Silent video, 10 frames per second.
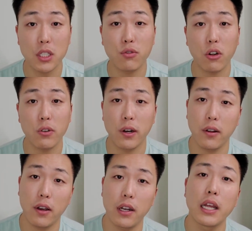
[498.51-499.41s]
his frontal
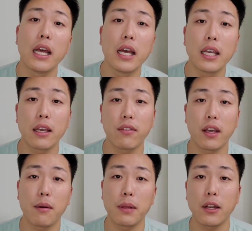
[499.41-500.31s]
hairline,
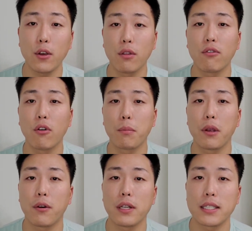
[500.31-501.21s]
giving him that youthful
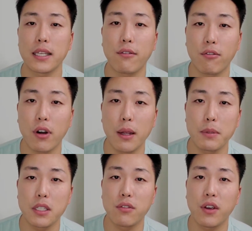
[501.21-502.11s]
appearance that
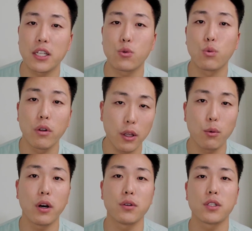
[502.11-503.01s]
frames his face really
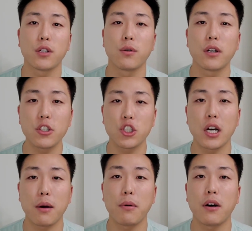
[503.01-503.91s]
well. So good
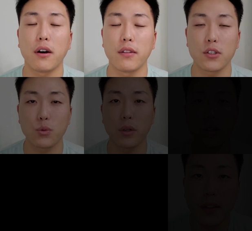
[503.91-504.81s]
job on this one.
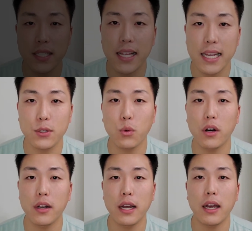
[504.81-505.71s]
Now this last
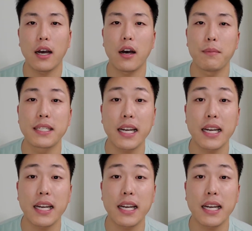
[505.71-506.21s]
one, this